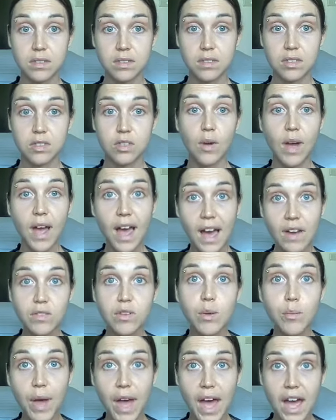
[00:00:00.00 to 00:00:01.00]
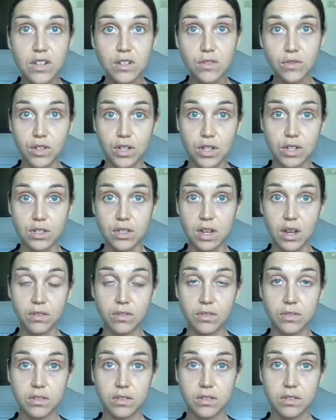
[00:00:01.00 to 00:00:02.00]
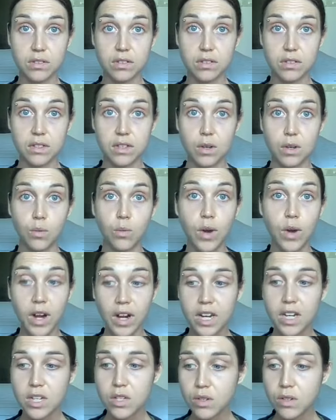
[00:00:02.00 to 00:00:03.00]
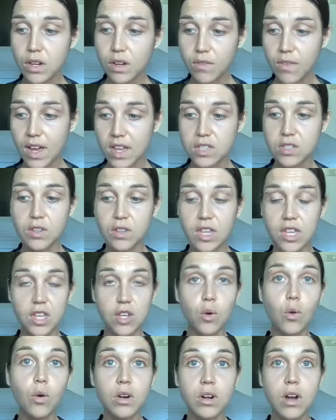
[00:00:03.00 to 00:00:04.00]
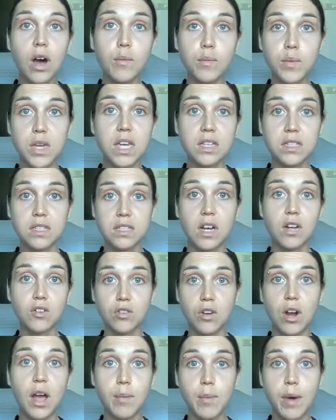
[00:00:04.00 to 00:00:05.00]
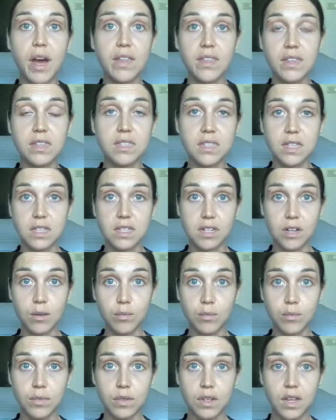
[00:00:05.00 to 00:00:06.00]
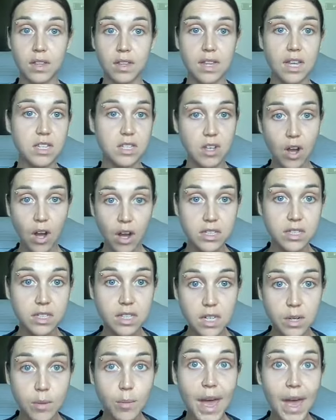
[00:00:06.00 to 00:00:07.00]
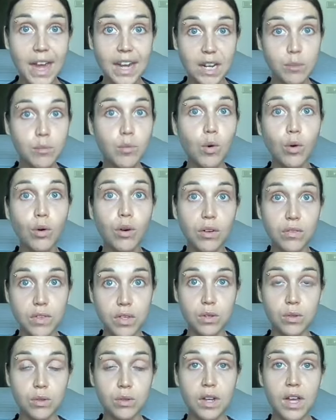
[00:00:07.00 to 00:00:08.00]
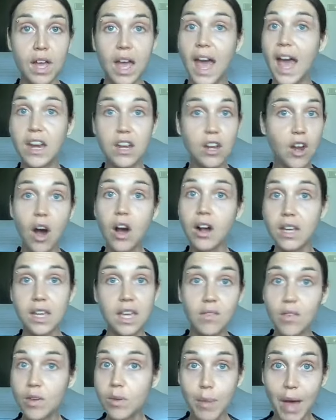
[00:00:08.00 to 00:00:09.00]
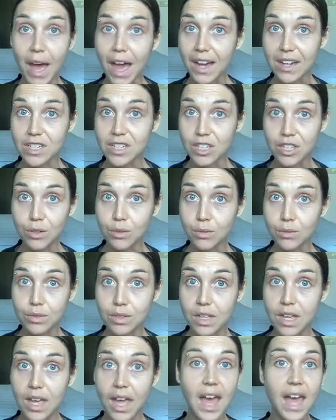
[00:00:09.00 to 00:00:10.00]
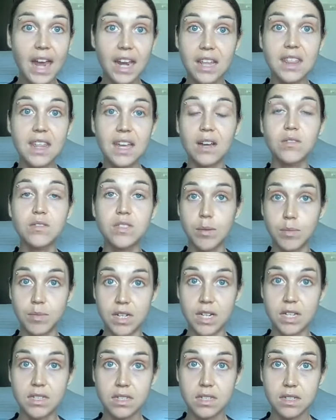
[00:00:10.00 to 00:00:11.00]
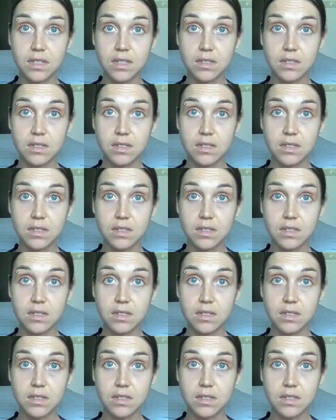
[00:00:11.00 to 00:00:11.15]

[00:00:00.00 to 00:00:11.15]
So have compassion for yourself. Where can you divest so that you're not being sucked dry by this system that's constantly demanding more of you and not giving back to you anything of substance?